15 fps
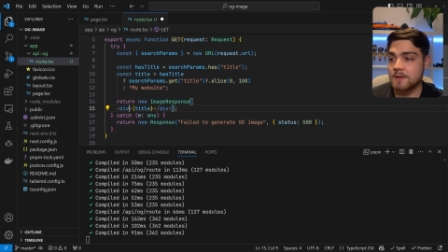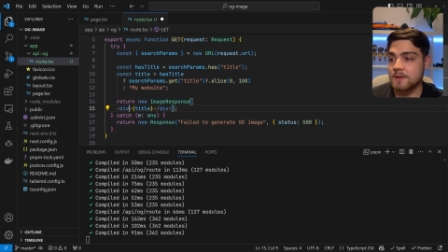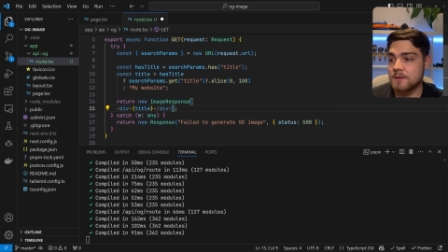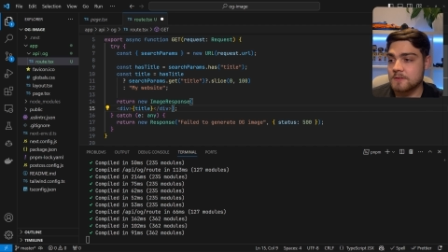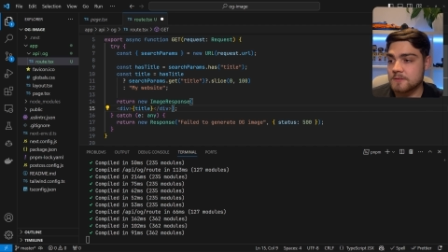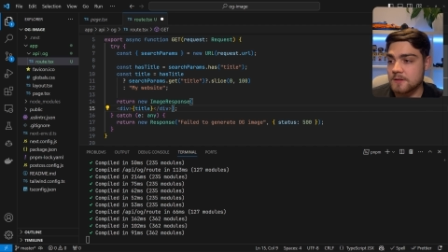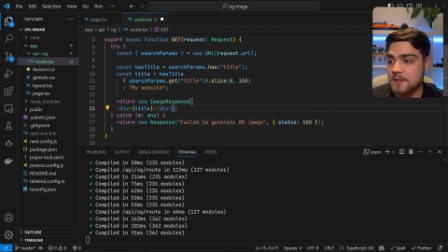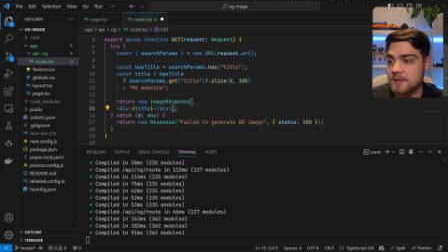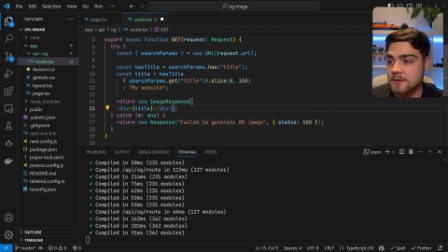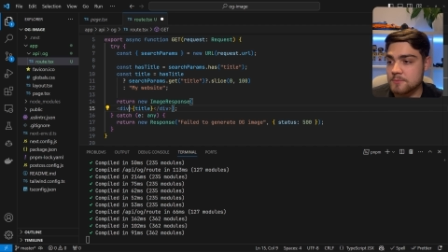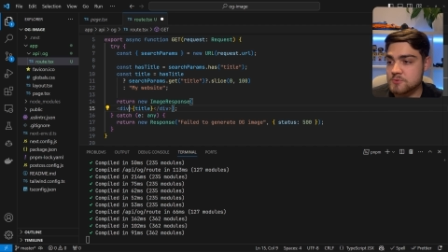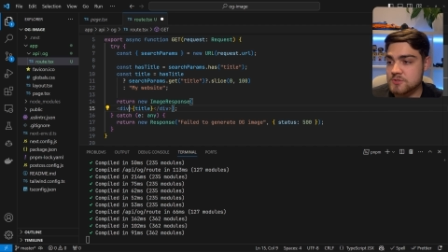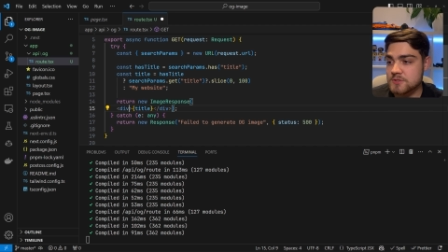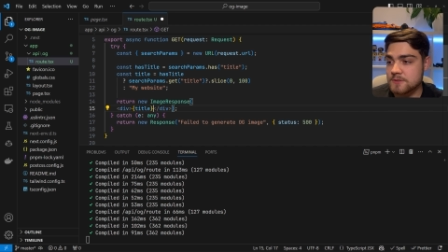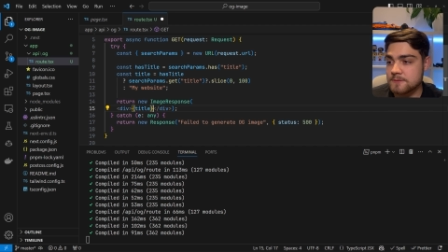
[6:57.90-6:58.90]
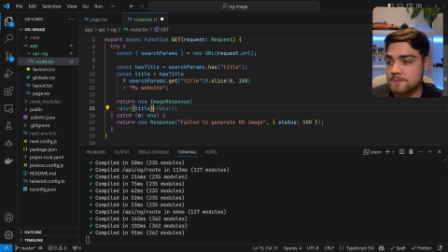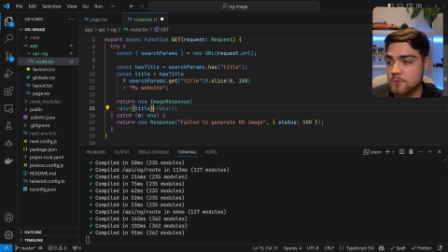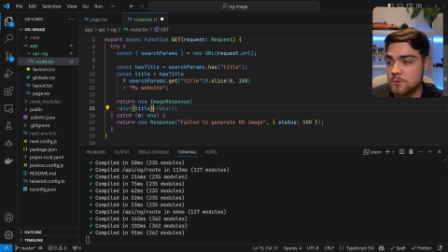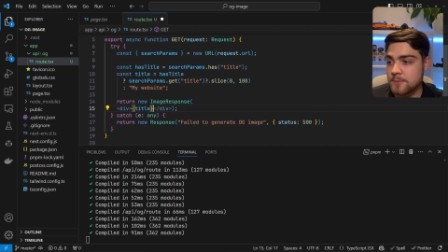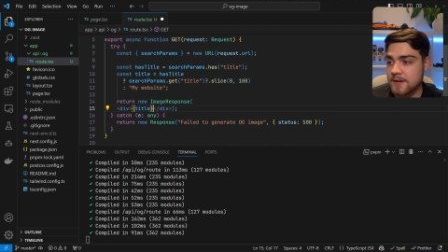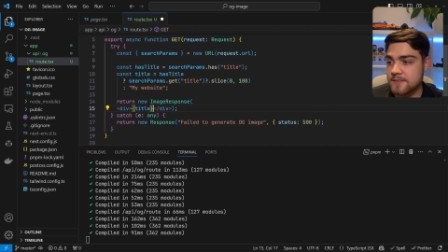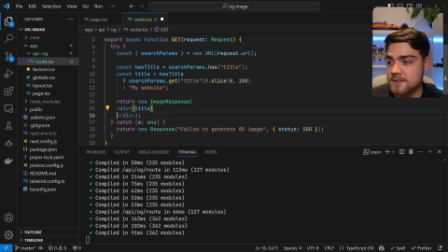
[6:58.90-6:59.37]
So here I'm just going to
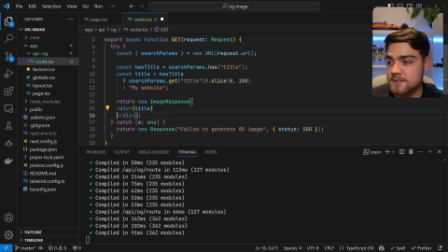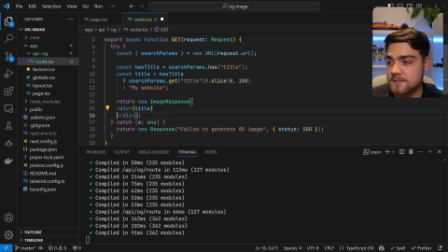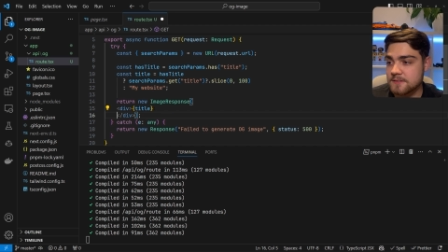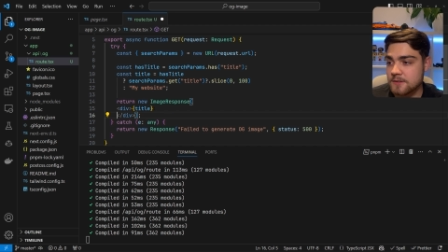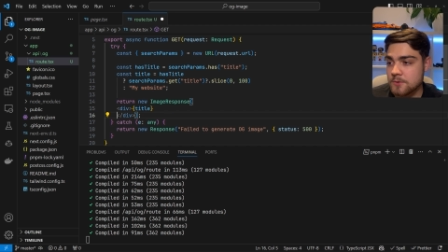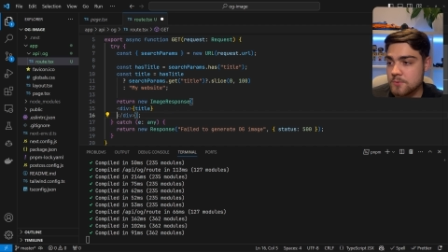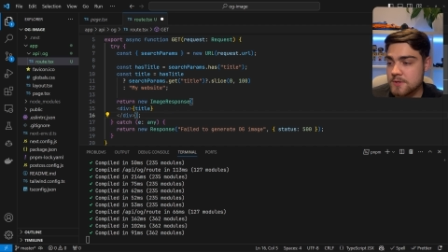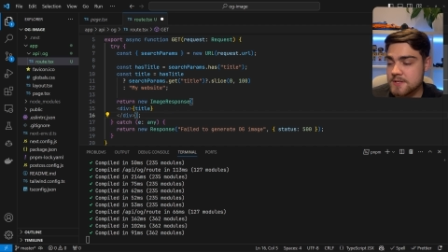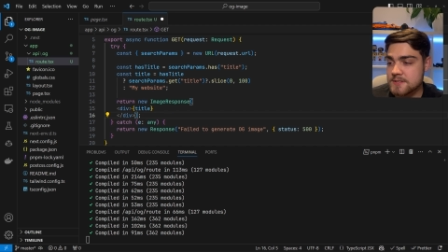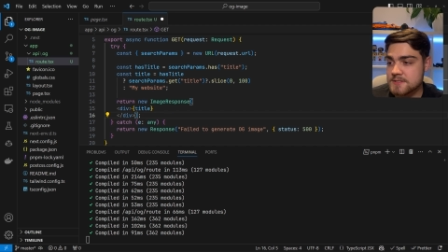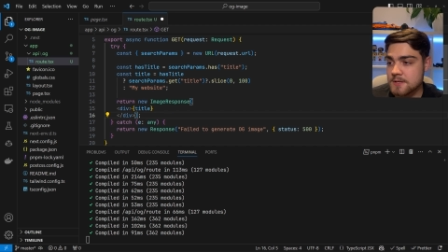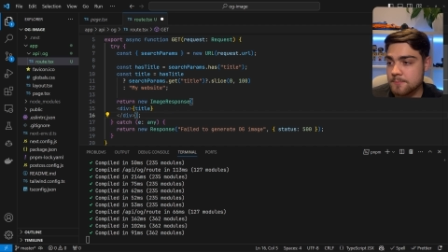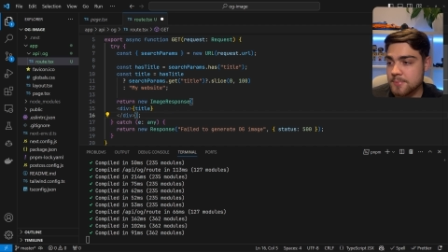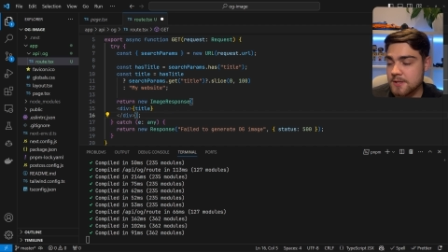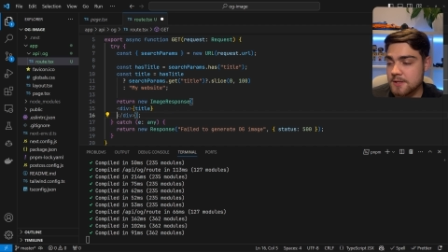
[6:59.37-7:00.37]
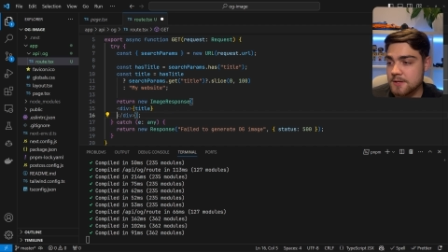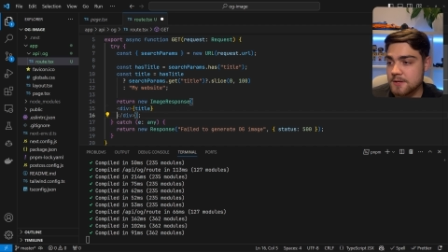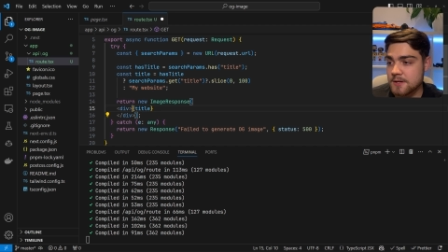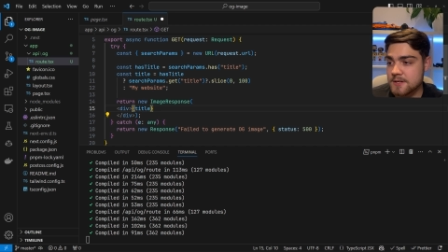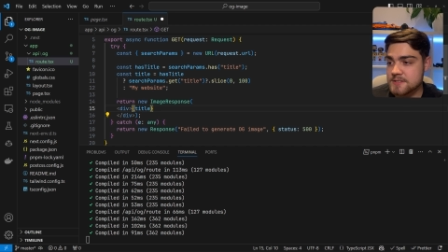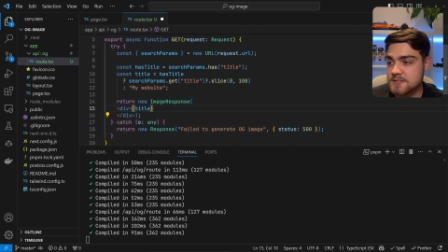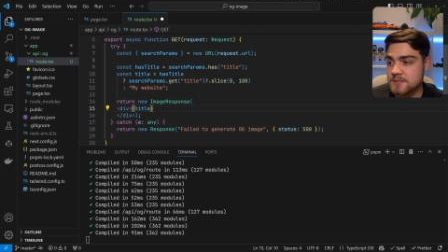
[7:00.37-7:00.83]
format this so it's a bit
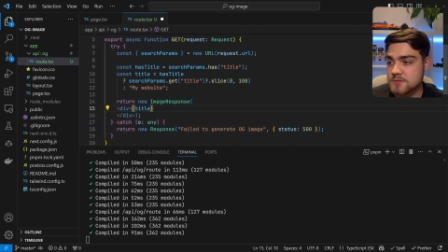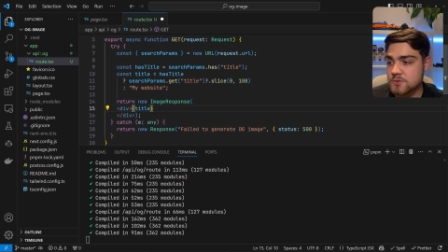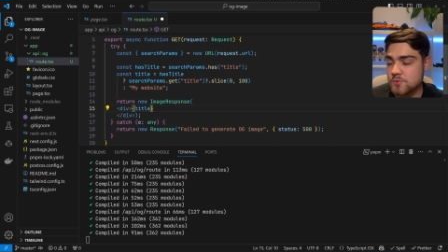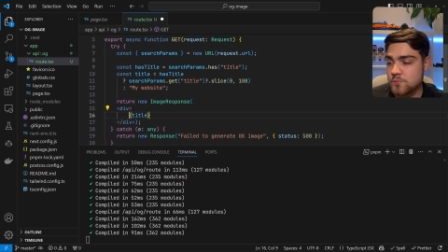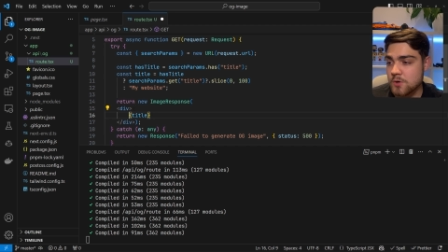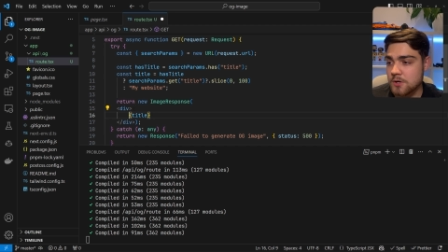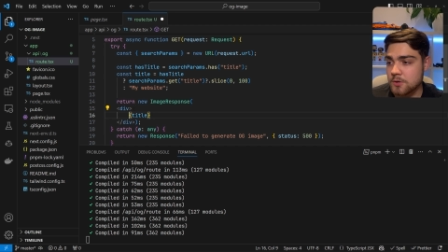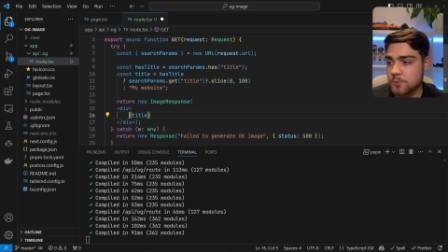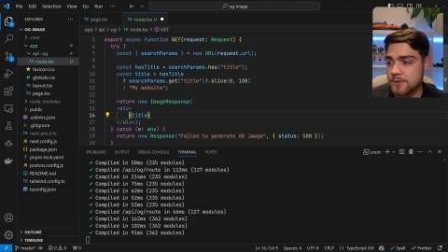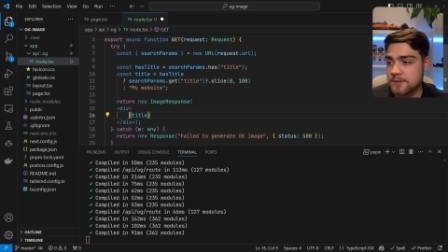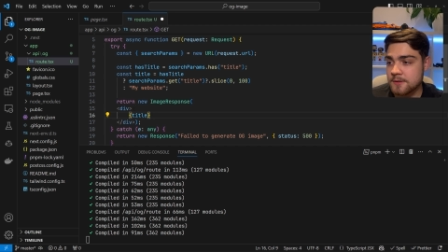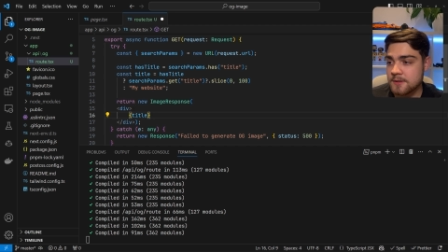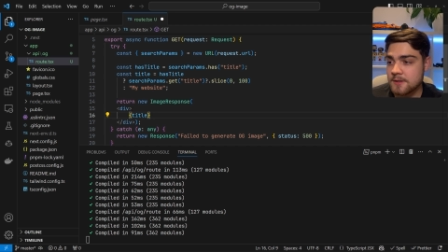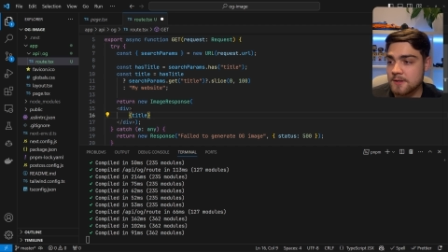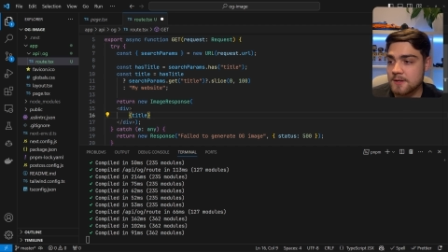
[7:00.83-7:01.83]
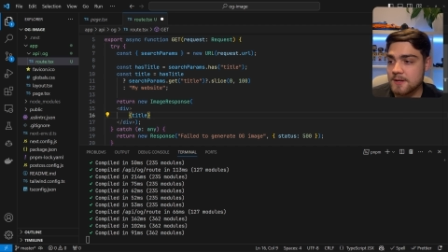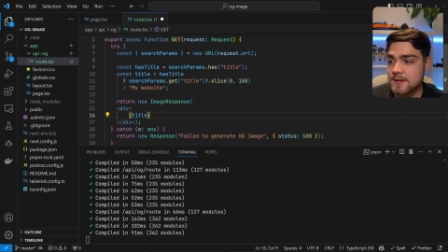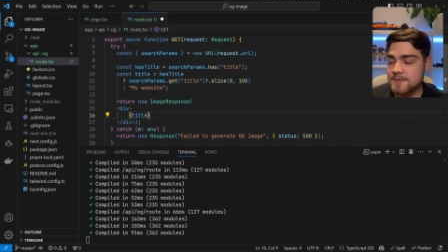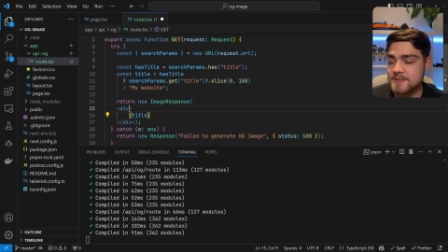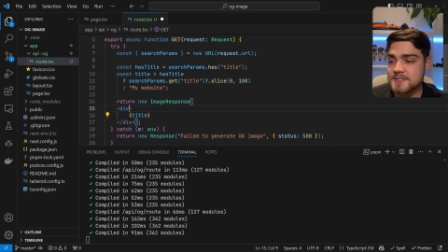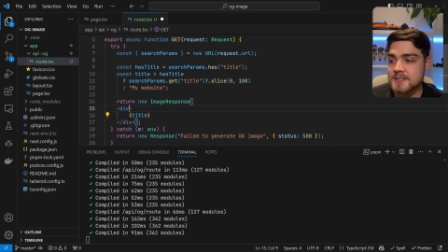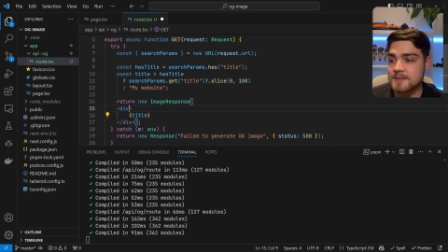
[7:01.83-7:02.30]
nicer to work with. In
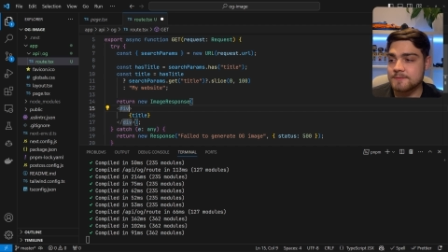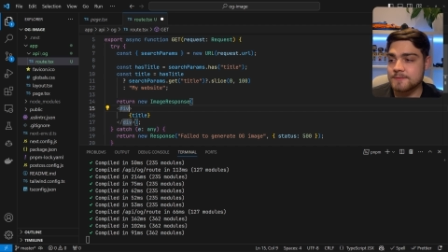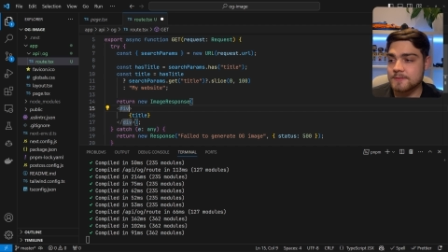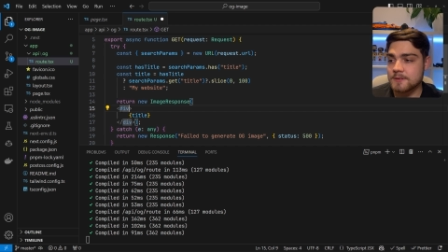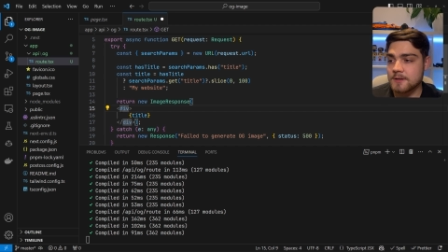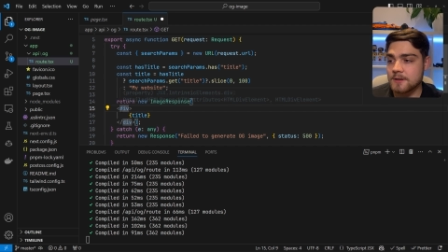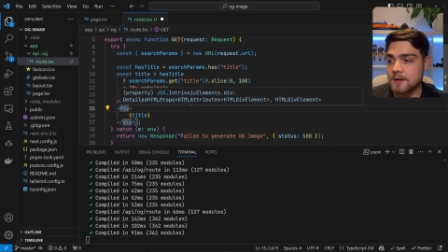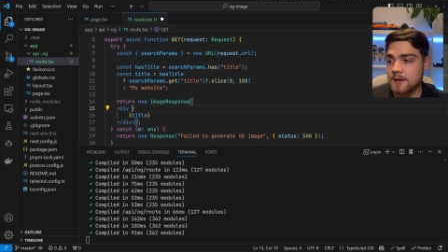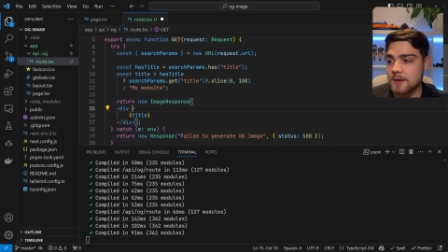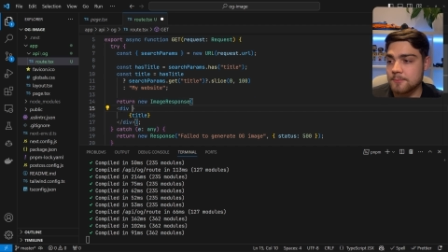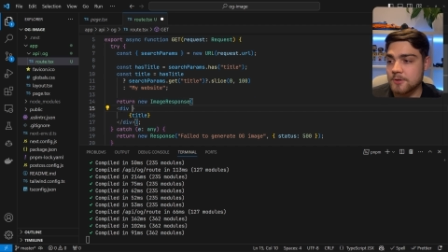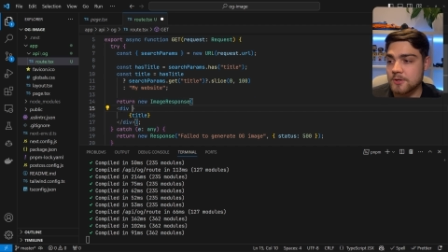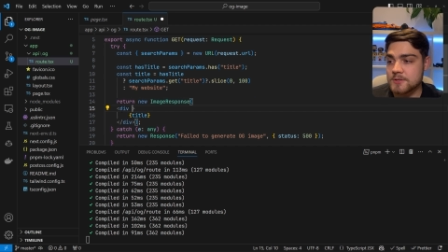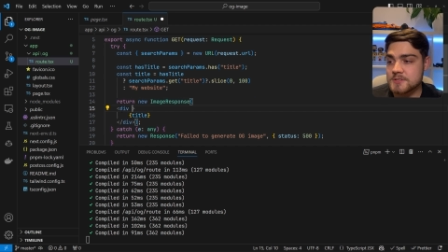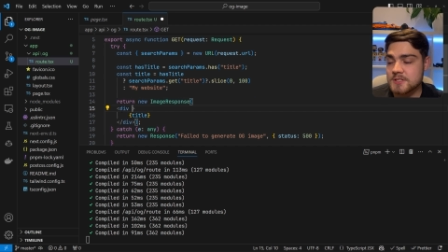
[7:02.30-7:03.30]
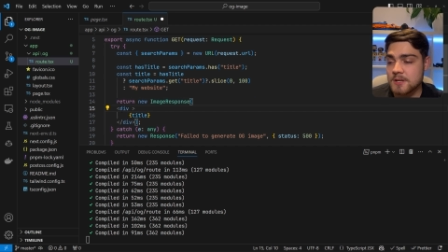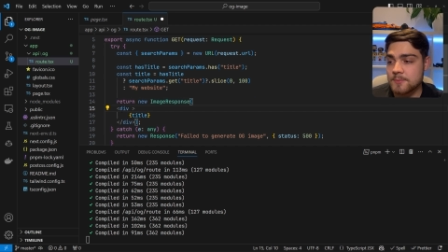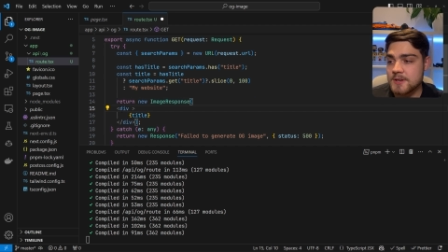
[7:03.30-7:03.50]
the div, I'm going to come